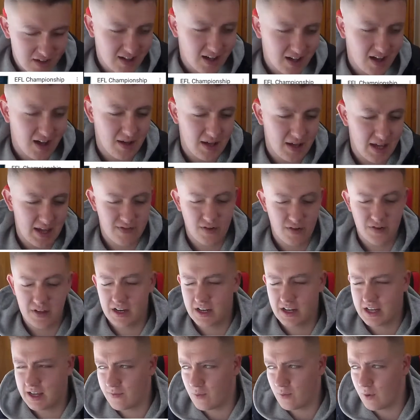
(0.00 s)
Uh, yes, I did
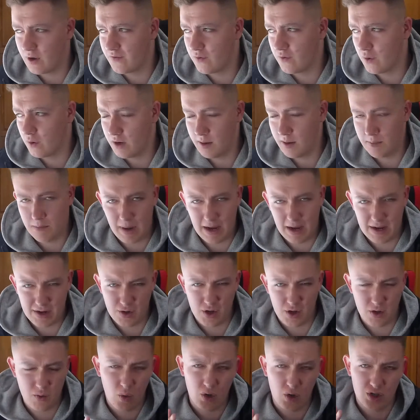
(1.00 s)
a giveaway for it. Make
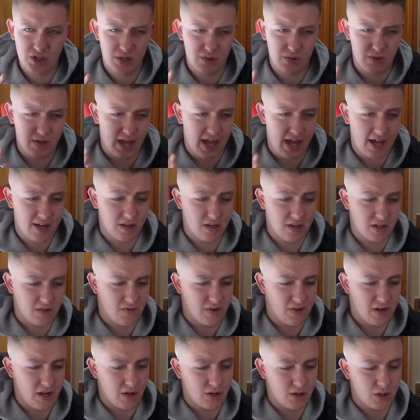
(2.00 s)
sure you watch till the end of this
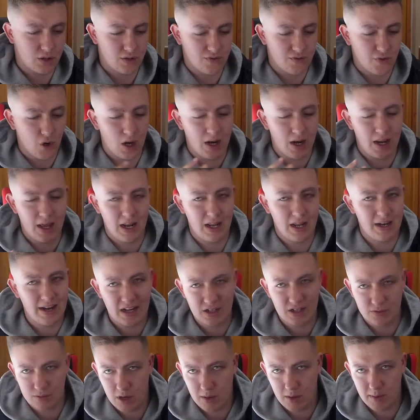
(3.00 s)
video because I've got a little
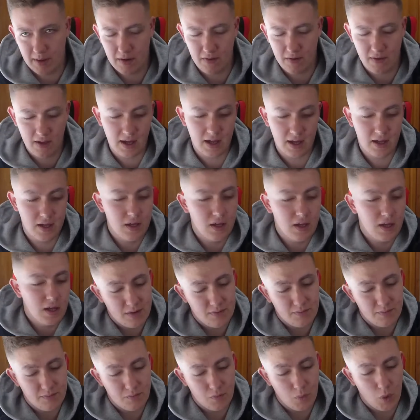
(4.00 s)
announcement about that.
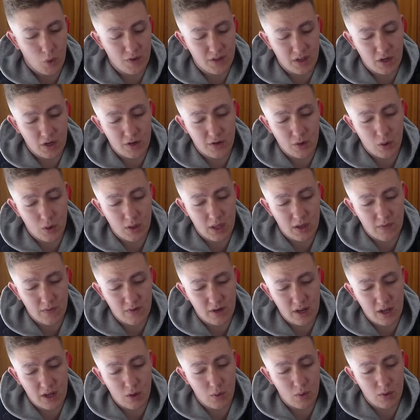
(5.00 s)
What did I do in that
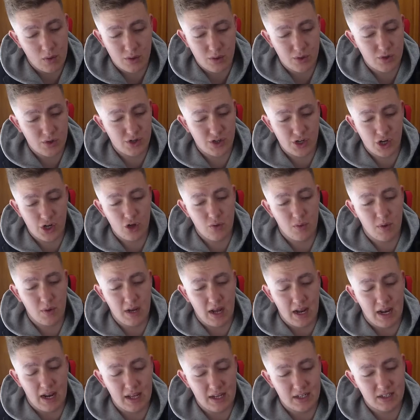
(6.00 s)
video which was stupid,
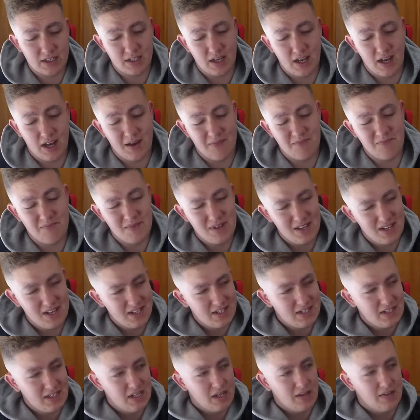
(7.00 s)
Alex? Um,
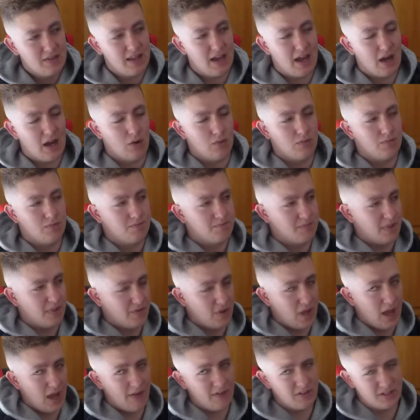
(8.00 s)
now, if
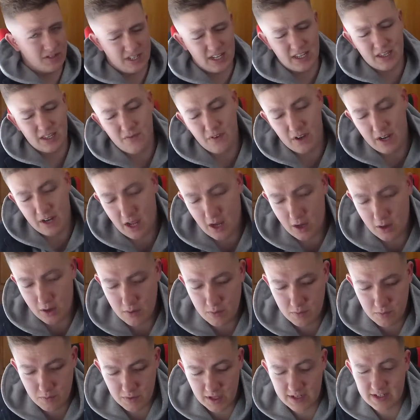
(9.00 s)
you haven't seen the video,
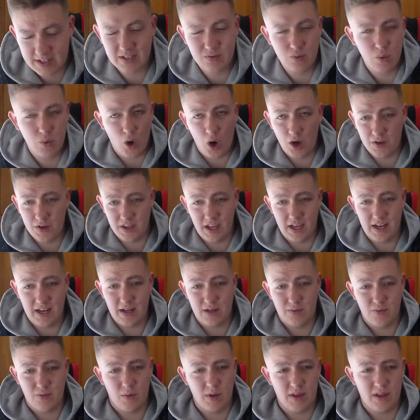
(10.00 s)
this is what I did.
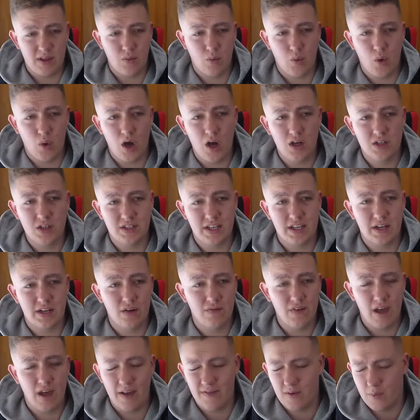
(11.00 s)
It's probably the worst thing
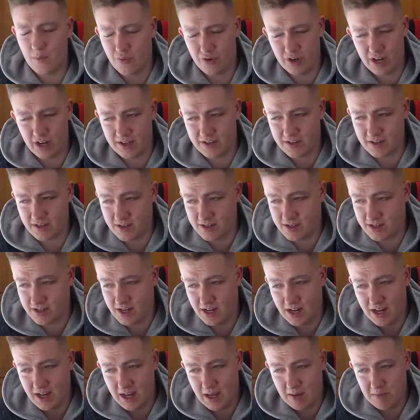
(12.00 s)
I've ever predicted.
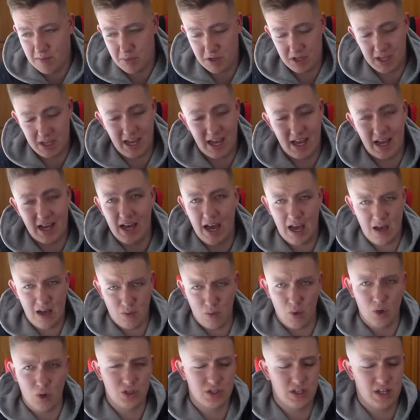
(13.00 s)
But yeah,
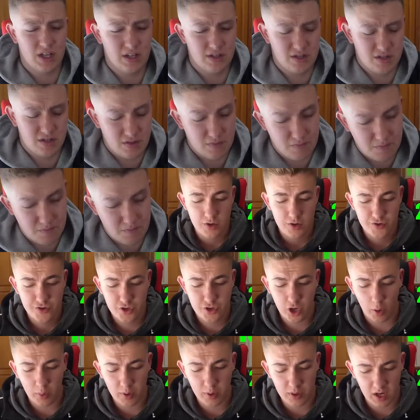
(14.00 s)
watch this.
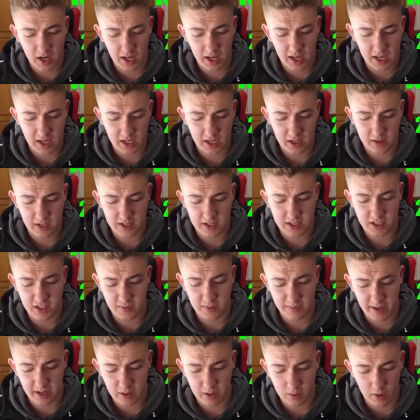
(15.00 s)
Top of the league, this is the
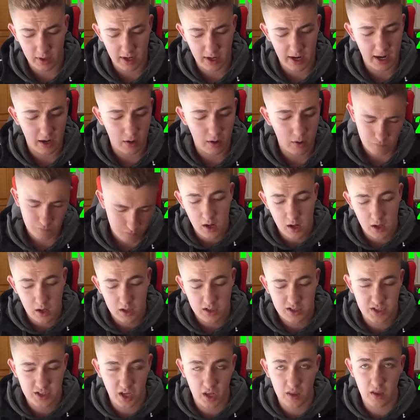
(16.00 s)
big one now.
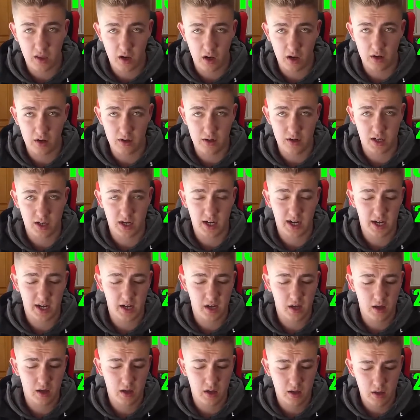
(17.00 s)
Sunderland,
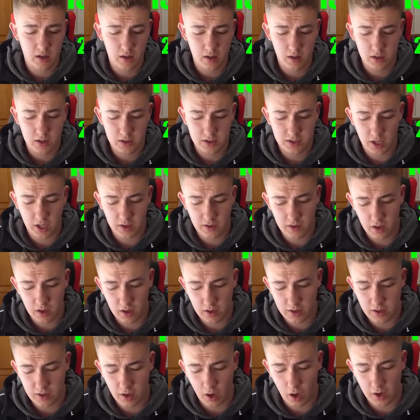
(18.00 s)
okay?
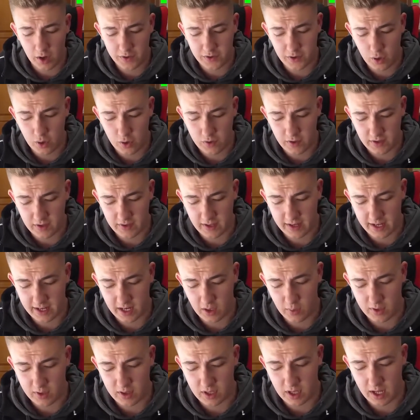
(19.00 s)
Sunderland, I do think they're going
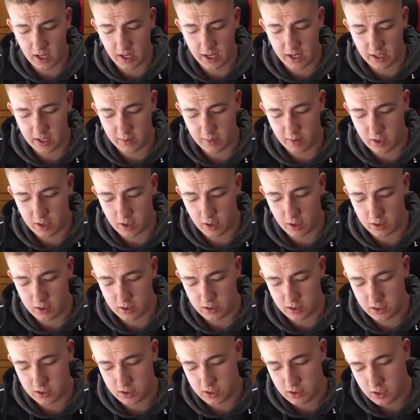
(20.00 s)
to win the league
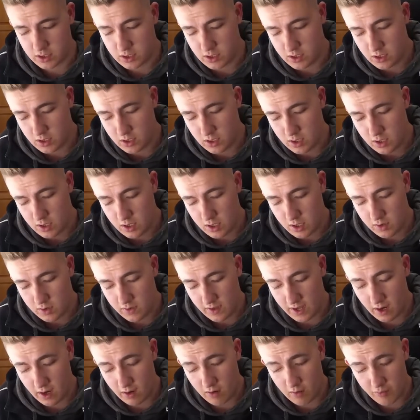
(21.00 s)
because they
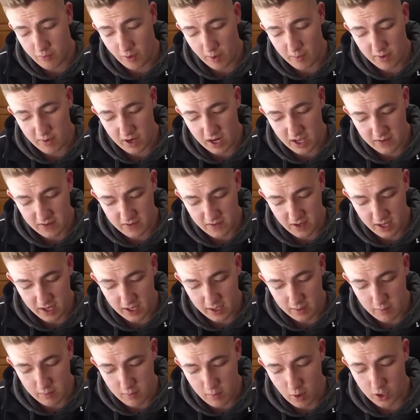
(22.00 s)
are a Premier League
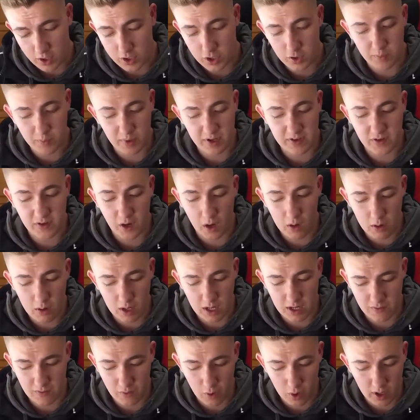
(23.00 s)
team. I could be
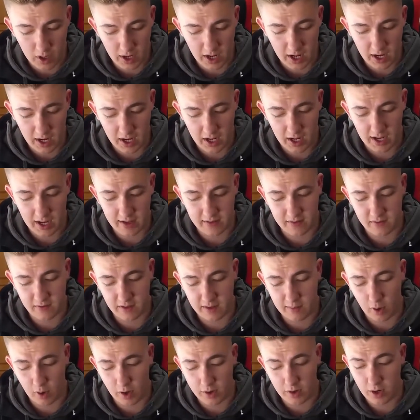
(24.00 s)
totally wrong here, and they
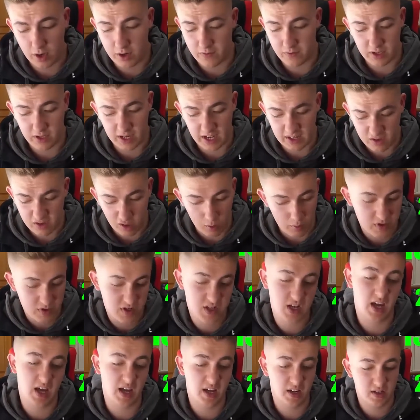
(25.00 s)
might not even get top
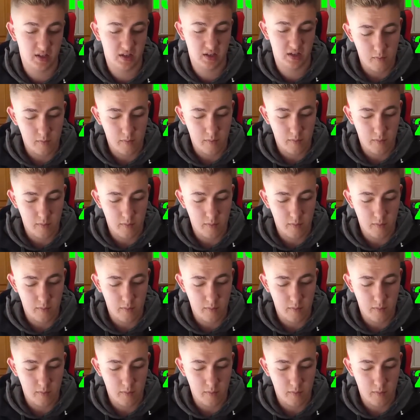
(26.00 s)
six.